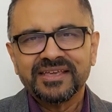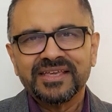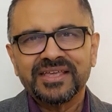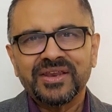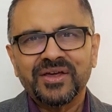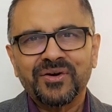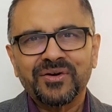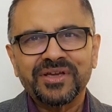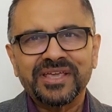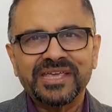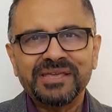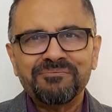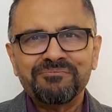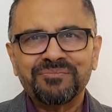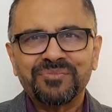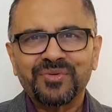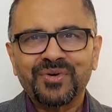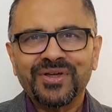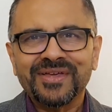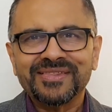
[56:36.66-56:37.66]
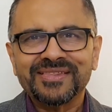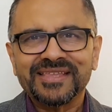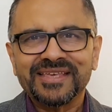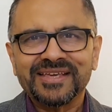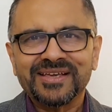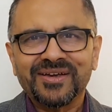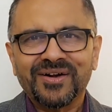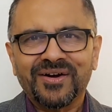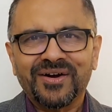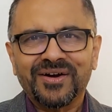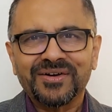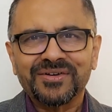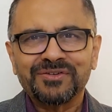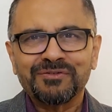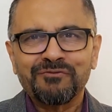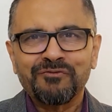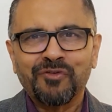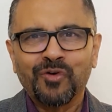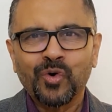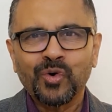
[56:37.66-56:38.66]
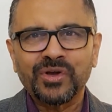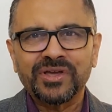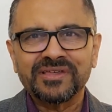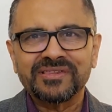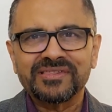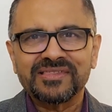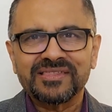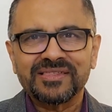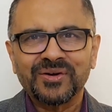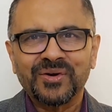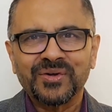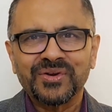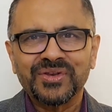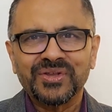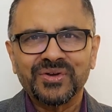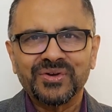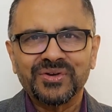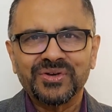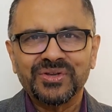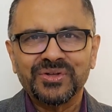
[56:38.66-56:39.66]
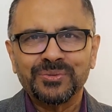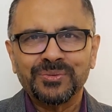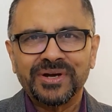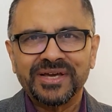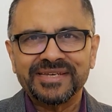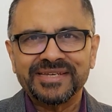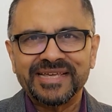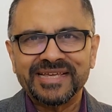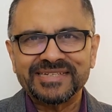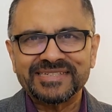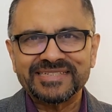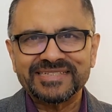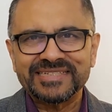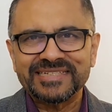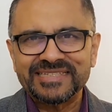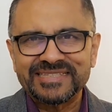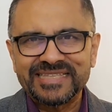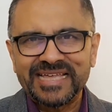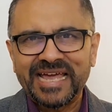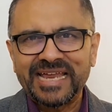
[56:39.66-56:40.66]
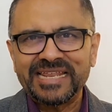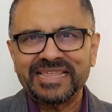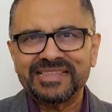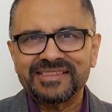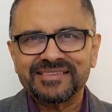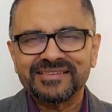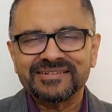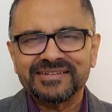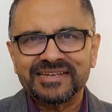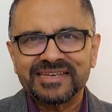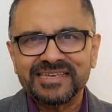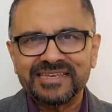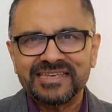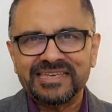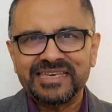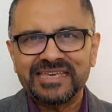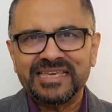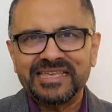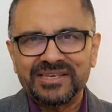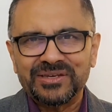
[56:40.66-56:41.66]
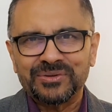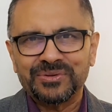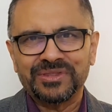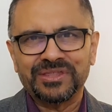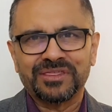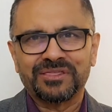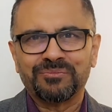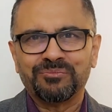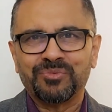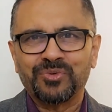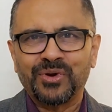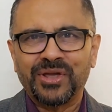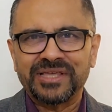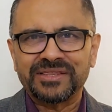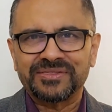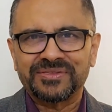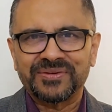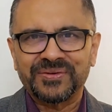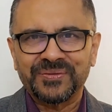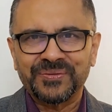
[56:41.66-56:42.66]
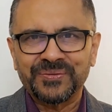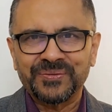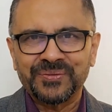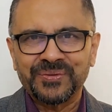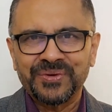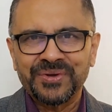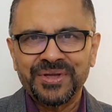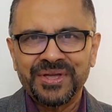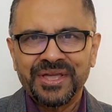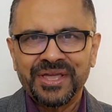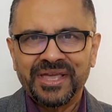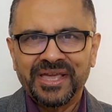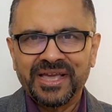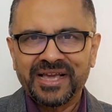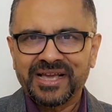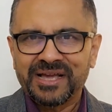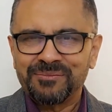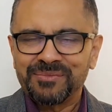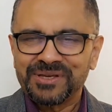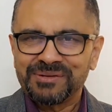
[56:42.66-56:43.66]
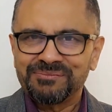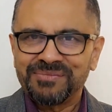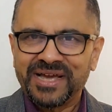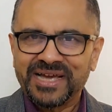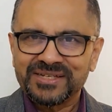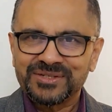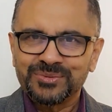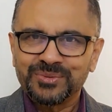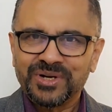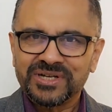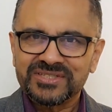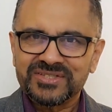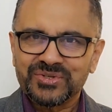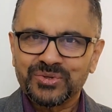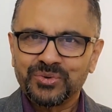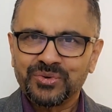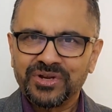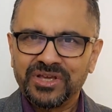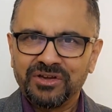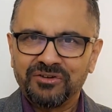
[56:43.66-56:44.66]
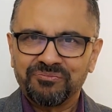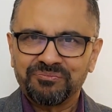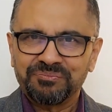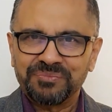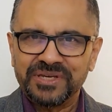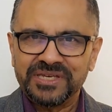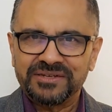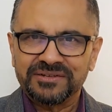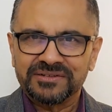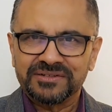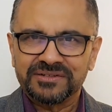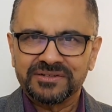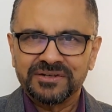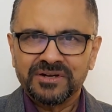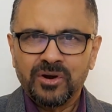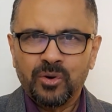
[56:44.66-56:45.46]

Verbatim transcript: Now, keep praising God. Focus on your new identity. That is the key to this breakthrough. Coming back to our story of Peter.